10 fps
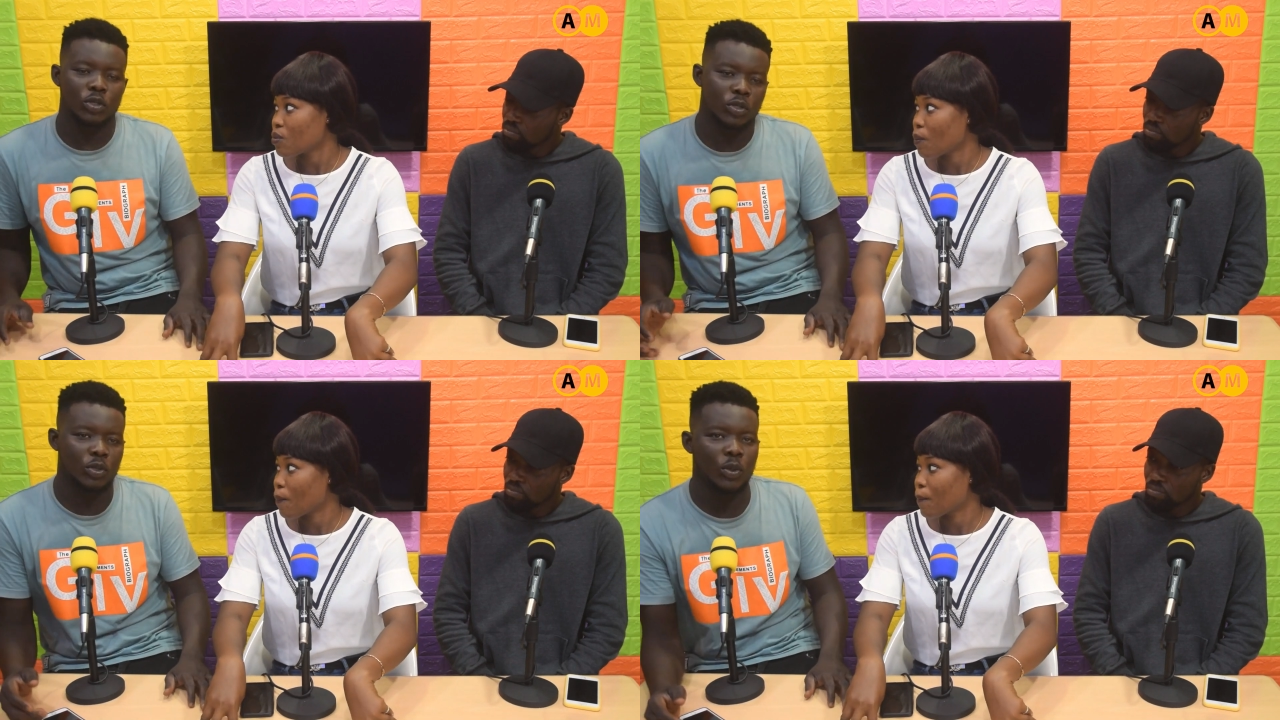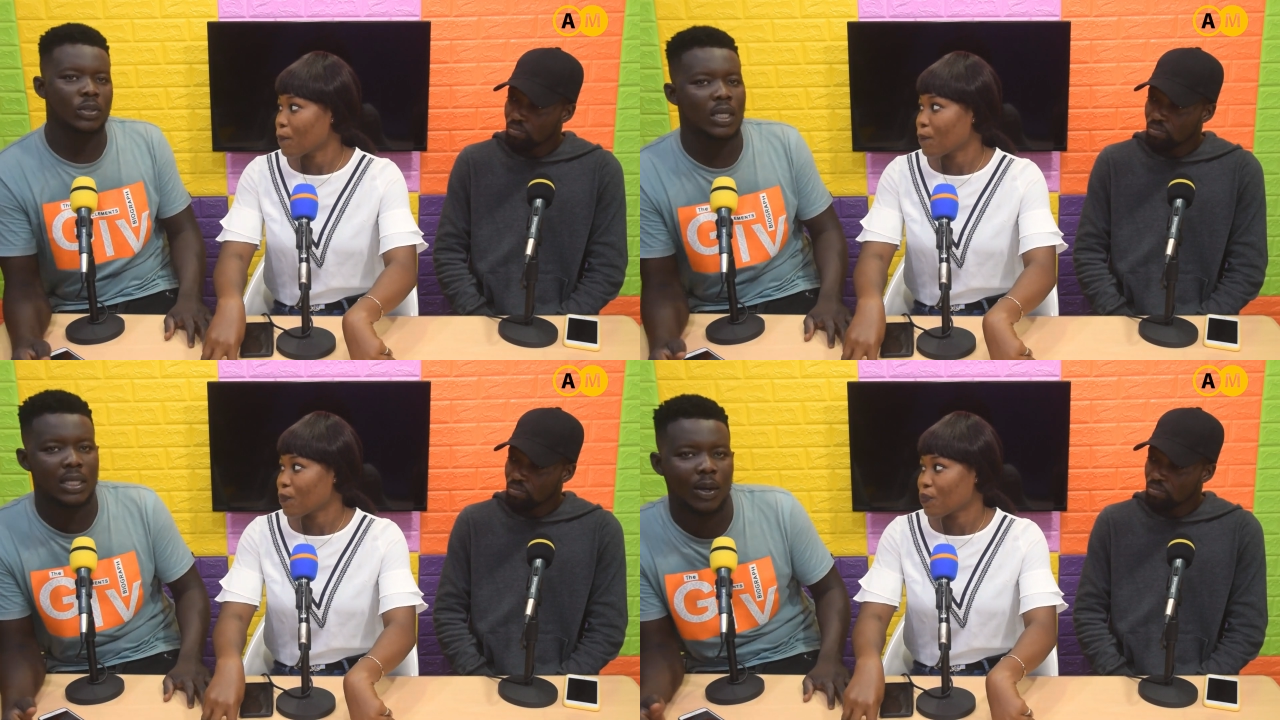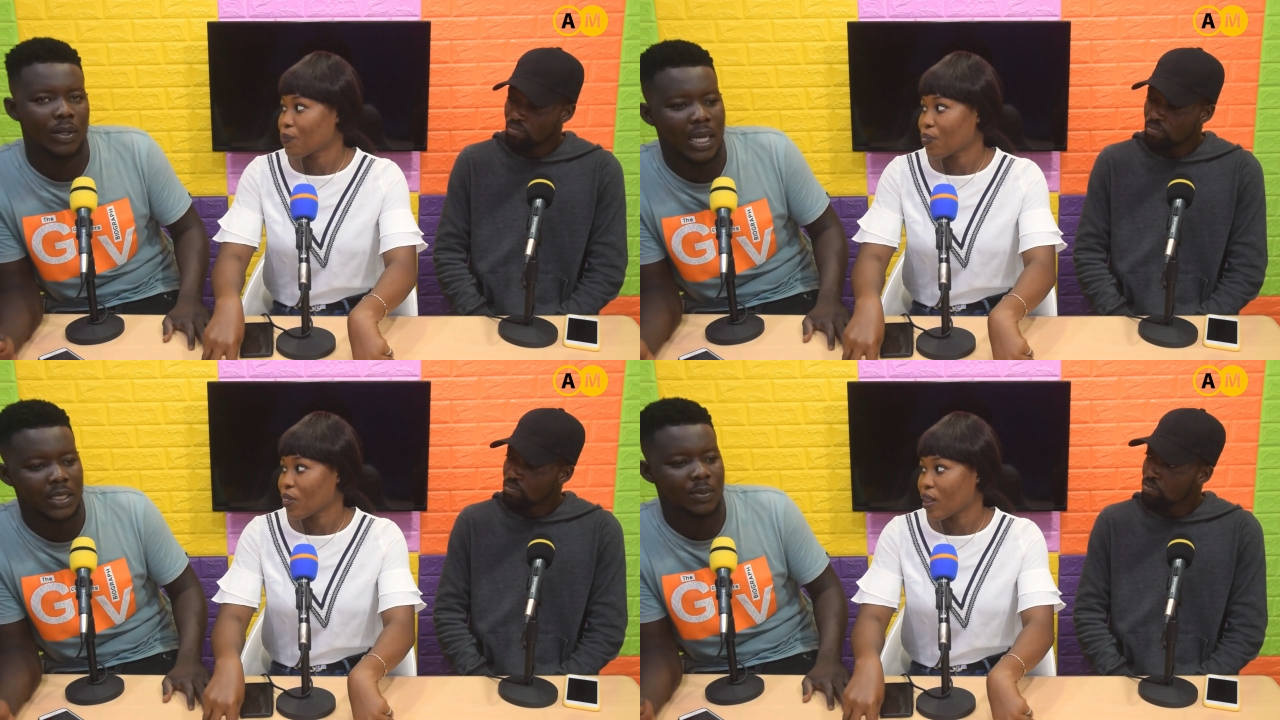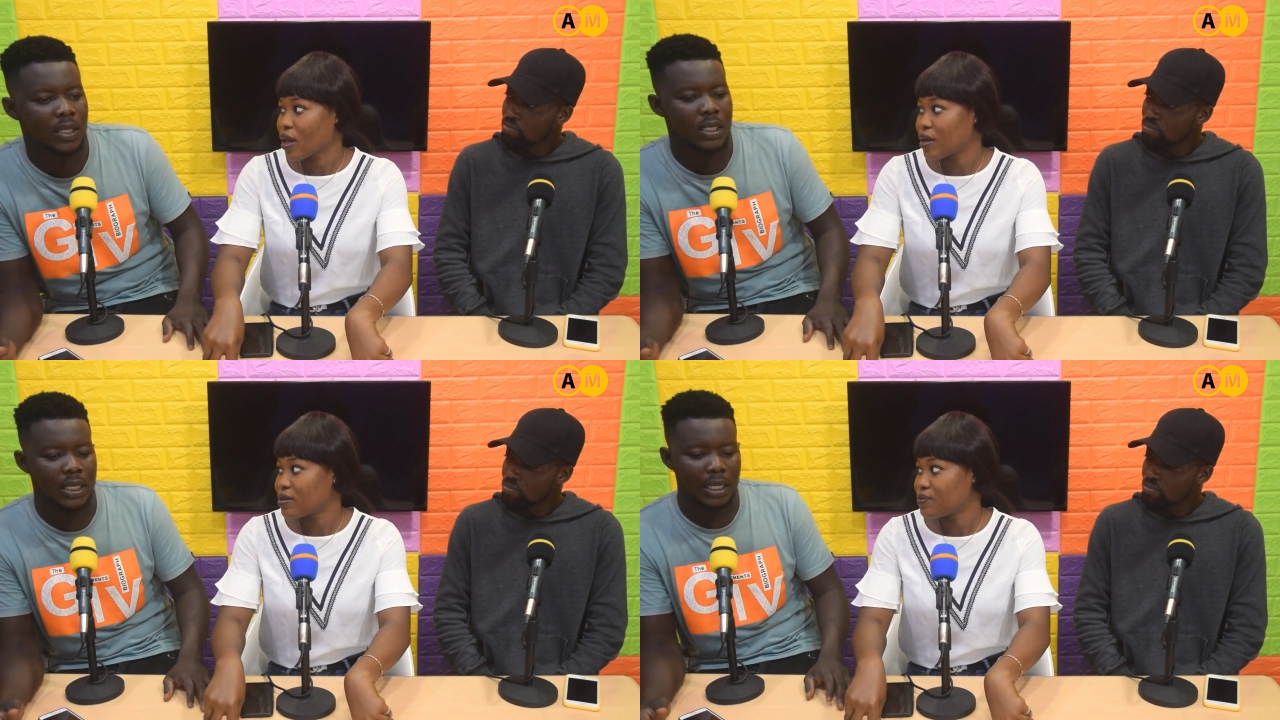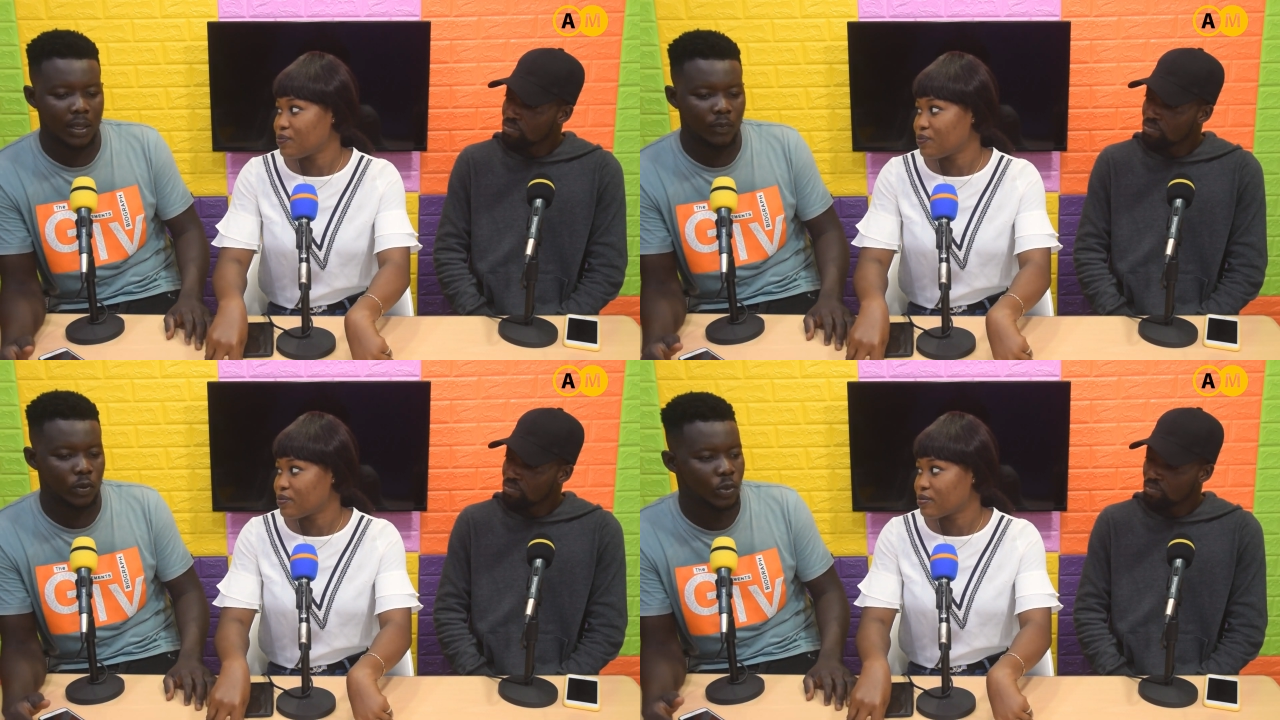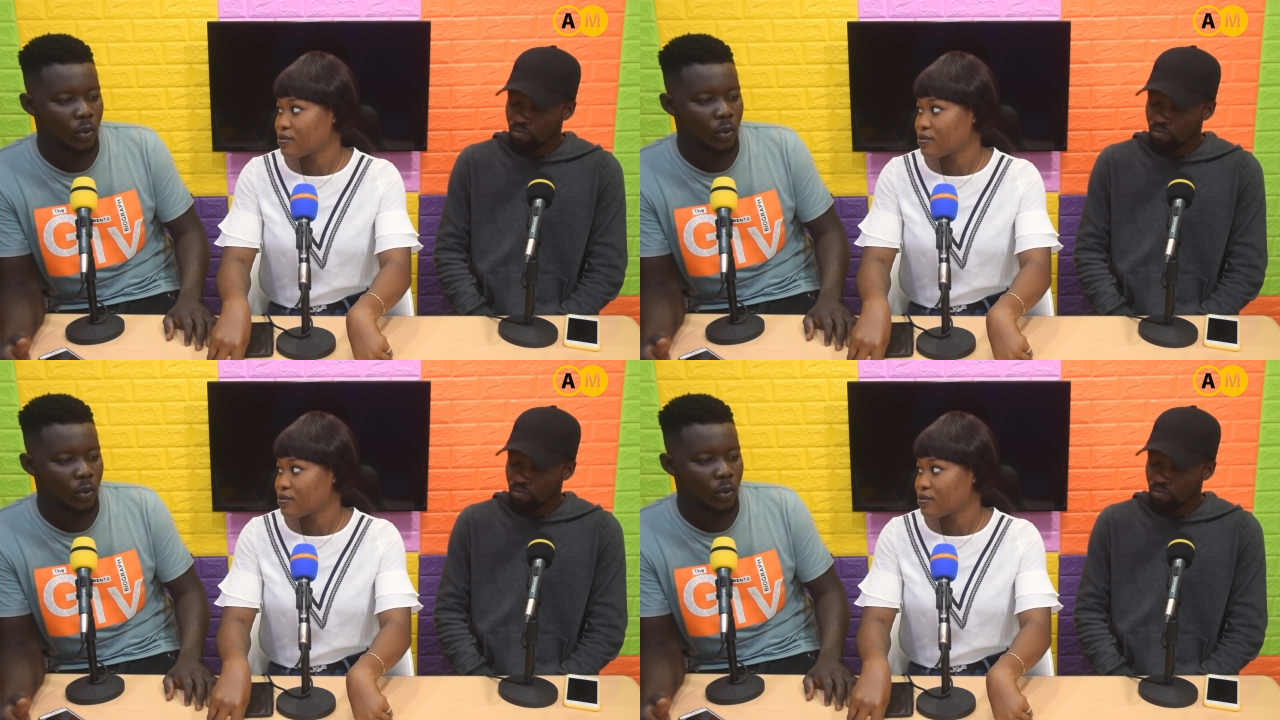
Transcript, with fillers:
Speaker 1: should know Sarkodie has been in the game for so